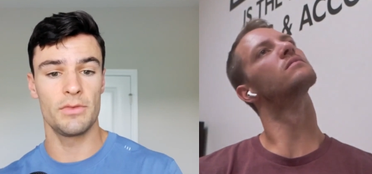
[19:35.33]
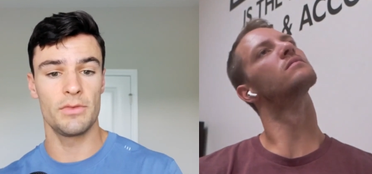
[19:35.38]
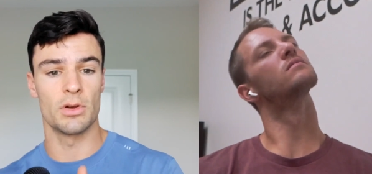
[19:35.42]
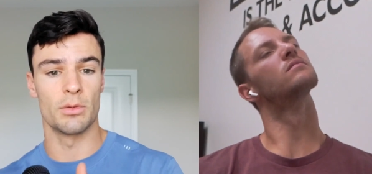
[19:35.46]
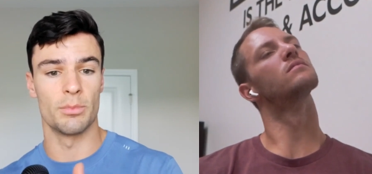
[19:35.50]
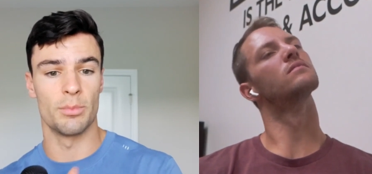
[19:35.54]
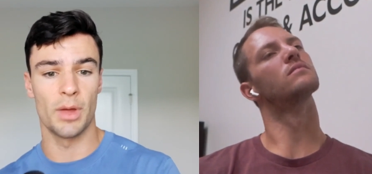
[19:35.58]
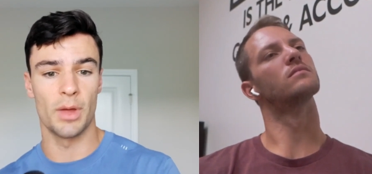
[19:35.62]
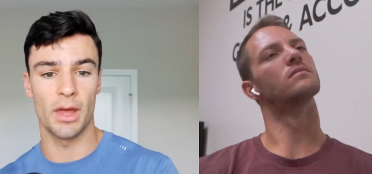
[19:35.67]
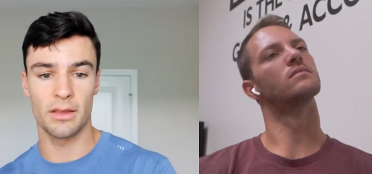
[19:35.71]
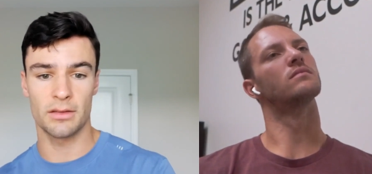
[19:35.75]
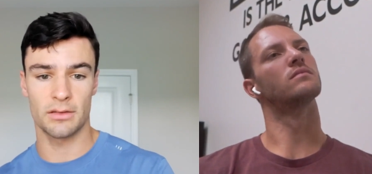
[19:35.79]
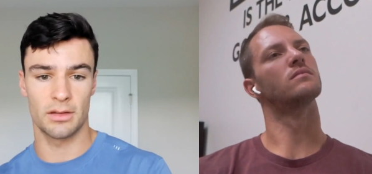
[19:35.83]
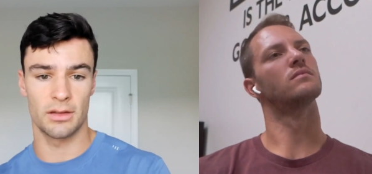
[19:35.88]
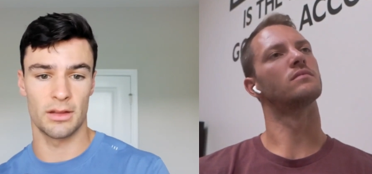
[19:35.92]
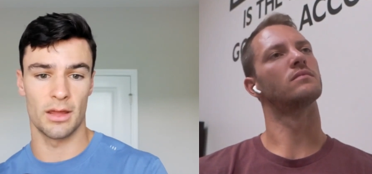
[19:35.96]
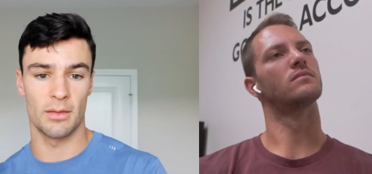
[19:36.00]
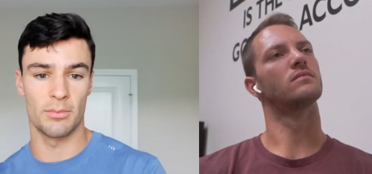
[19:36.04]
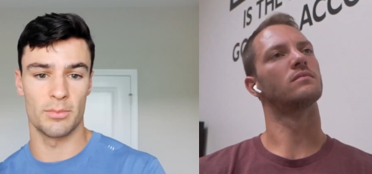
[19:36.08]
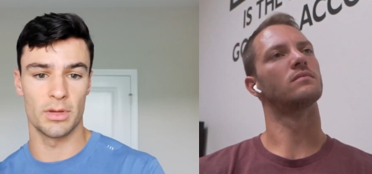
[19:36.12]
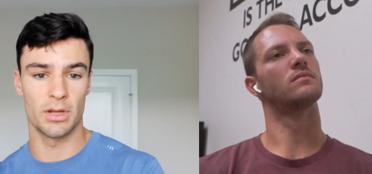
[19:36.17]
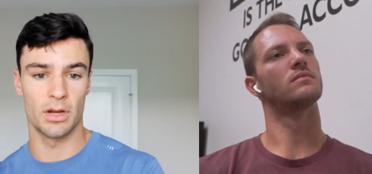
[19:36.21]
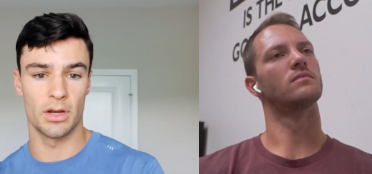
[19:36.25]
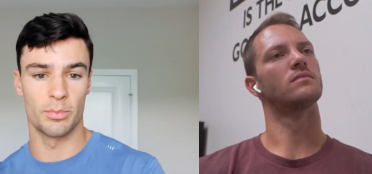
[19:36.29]
Speaker 1: your best to
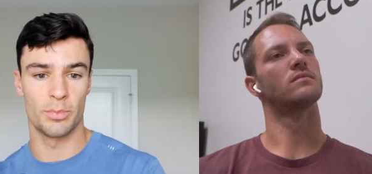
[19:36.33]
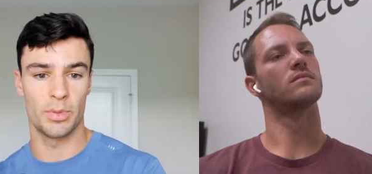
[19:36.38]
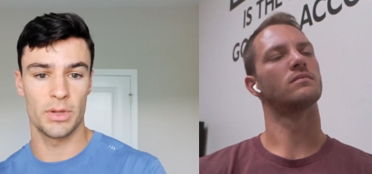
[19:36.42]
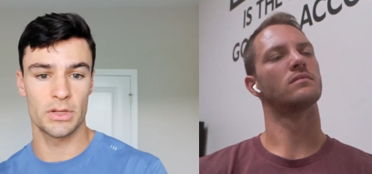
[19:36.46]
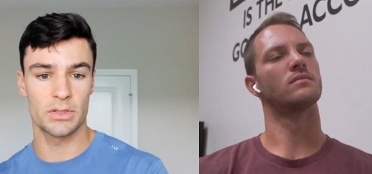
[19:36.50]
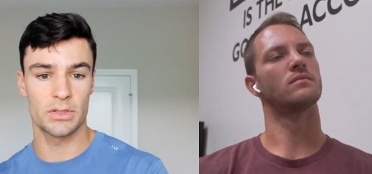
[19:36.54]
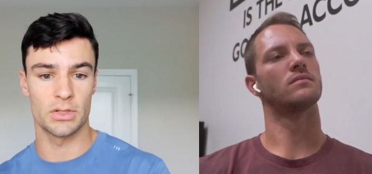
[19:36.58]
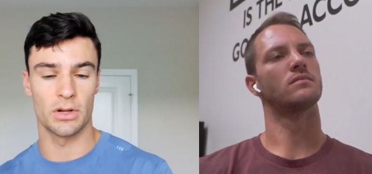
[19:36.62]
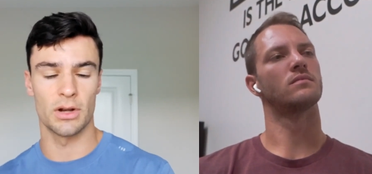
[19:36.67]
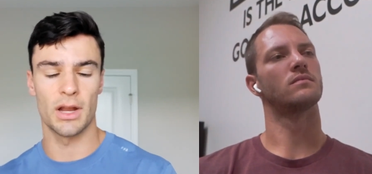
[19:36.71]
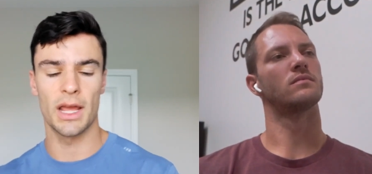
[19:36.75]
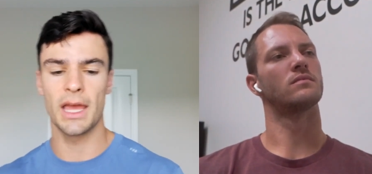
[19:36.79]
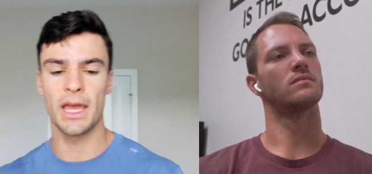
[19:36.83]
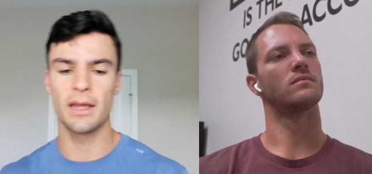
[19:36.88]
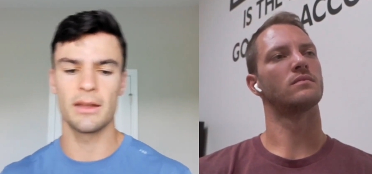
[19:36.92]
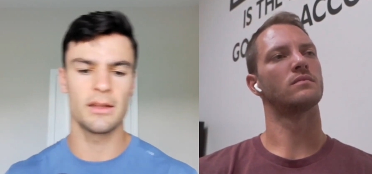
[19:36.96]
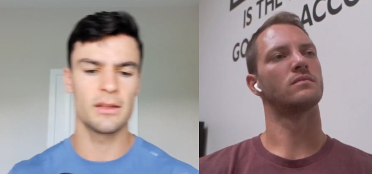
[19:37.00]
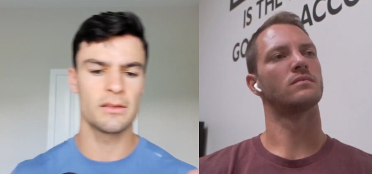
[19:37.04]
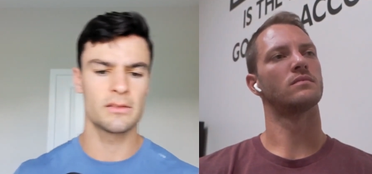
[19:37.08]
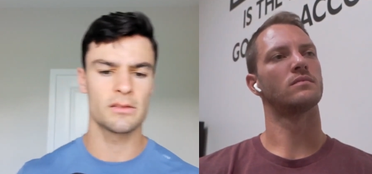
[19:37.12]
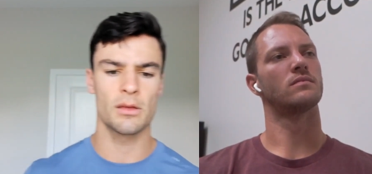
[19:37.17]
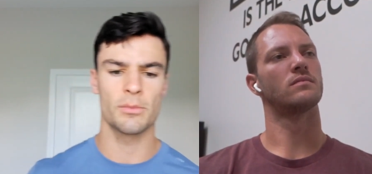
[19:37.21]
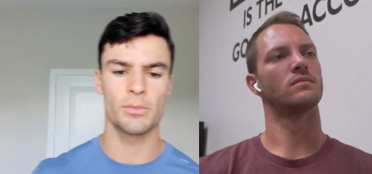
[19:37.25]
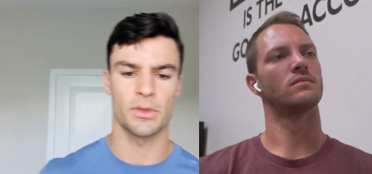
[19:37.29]
that bigger picture. Hey, I
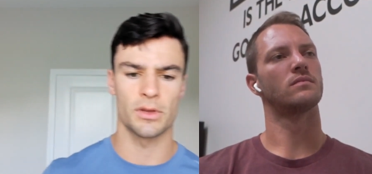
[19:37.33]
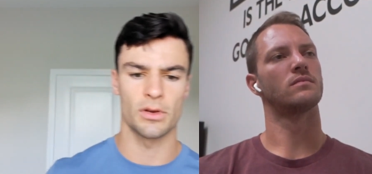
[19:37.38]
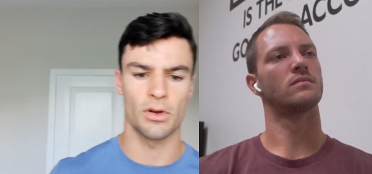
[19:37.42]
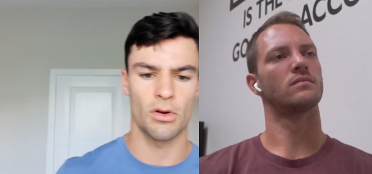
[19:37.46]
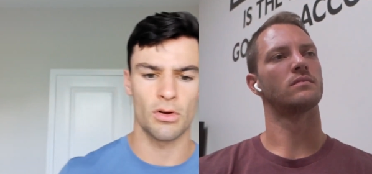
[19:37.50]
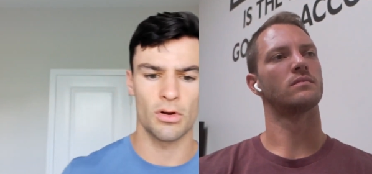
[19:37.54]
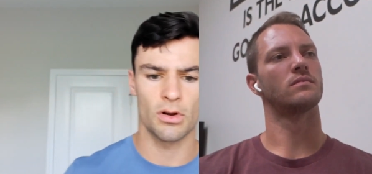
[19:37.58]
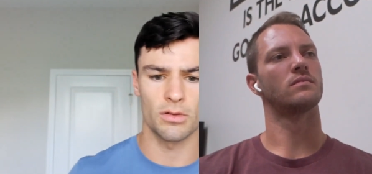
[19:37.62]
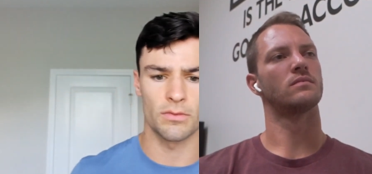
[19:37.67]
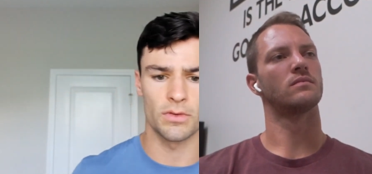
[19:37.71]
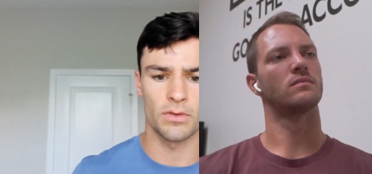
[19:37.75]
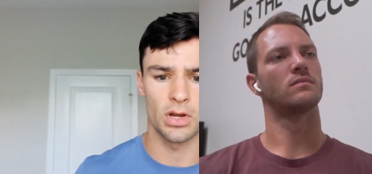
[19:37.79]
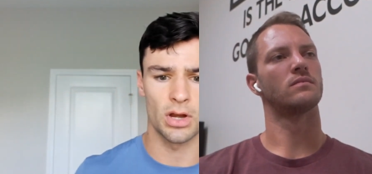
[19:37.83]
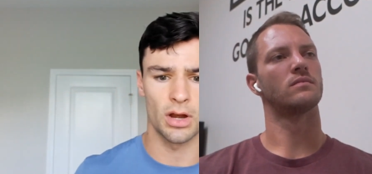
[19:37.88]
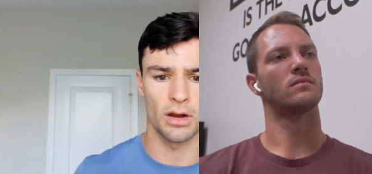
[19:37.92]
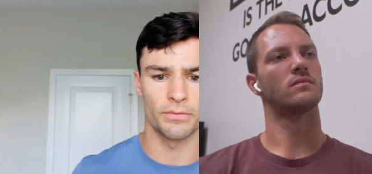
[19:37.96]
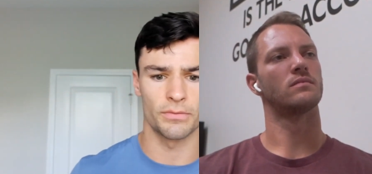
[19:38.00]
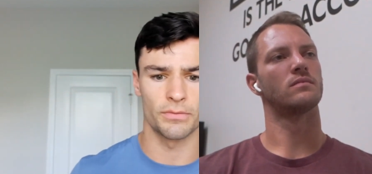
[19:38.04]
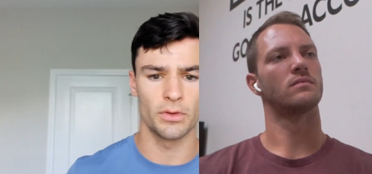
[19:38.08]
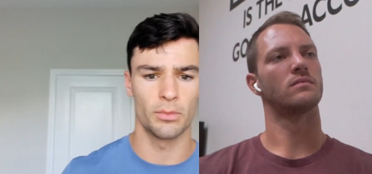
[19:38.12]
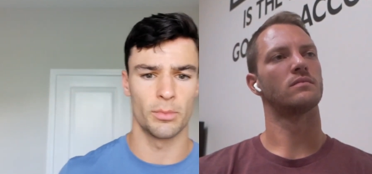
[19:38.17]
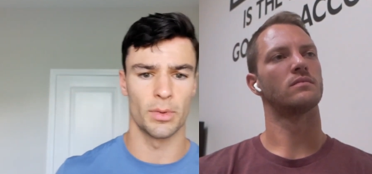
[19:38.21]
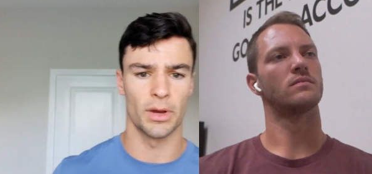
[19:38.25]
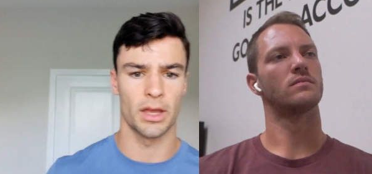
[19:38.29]
did something hard over here.
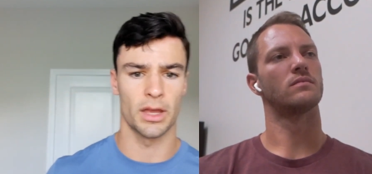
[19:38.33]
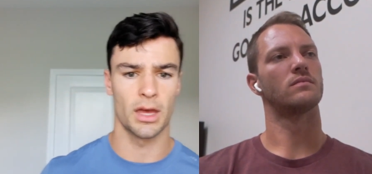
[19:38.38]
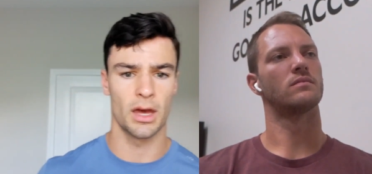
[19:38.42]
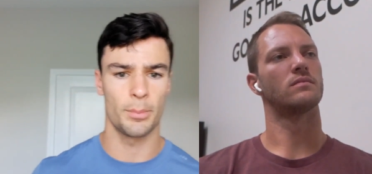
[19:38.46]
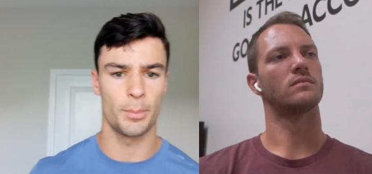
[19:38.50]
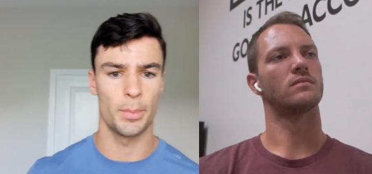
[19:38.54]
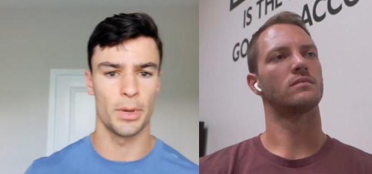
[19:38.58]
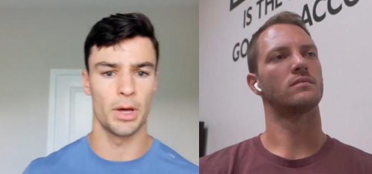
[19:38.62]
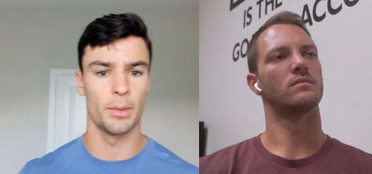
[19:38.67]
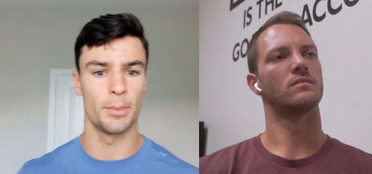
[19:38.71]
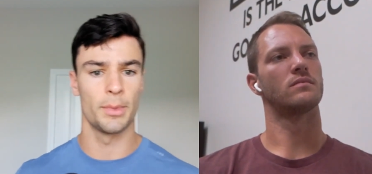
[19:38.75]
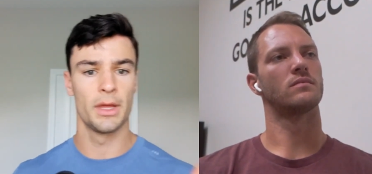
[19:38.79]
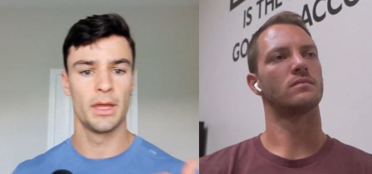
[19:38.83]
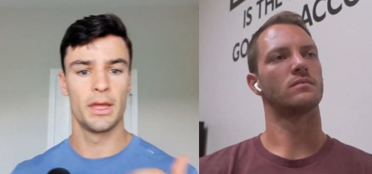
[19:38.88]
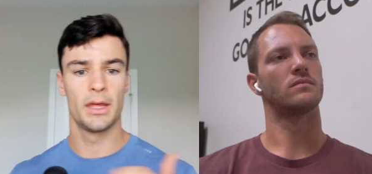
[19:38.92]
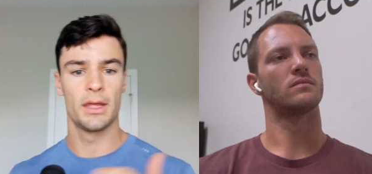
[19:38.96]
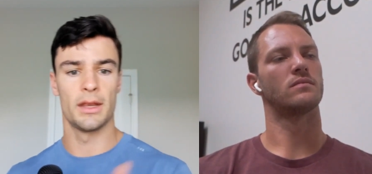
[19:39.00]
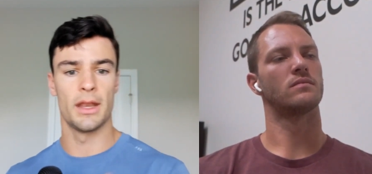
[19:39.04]
I filled my cup up.